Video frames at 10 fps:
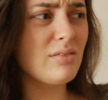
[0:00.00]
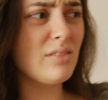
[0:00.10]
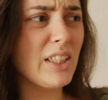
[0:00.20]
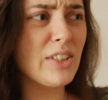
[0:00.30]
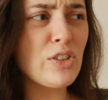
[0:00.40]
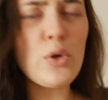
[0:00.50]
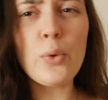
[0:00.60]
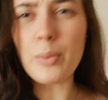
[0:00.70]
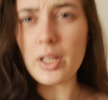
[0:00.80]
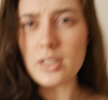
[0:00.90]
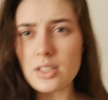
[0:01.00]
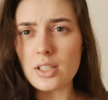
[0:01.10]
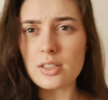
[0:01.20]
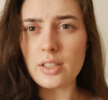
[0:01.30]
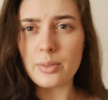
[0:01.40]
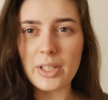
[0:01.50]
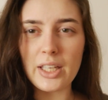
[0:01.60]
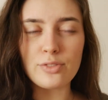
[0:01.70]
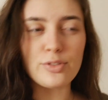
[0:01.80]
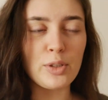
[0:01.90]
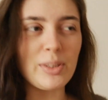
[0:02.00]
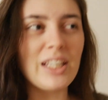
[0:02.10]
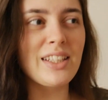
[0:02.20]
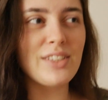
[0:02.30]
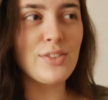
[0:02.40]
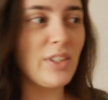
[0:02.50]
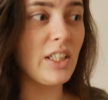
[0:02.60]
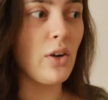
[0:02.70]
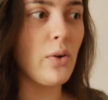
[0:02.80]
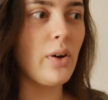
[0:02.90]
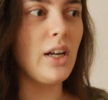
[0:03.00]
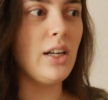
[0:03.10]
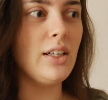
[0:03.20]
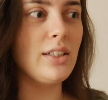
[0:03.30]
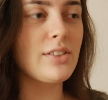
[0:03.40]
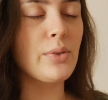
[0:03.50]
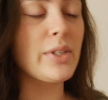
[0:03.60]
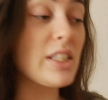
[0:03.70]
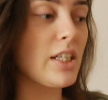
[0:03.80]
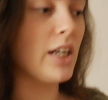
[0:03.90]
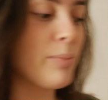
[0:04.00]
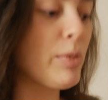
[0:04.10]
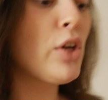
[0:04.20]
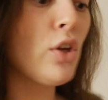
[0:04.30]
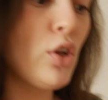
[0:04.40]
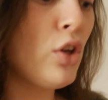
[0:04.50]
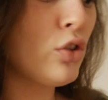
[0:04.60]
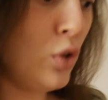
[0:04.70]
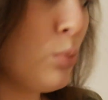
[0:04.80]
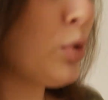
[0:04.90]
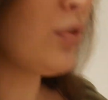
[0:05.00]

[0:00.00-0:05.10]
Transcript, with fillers: like two months since I began filming this video, uh, so it's time to move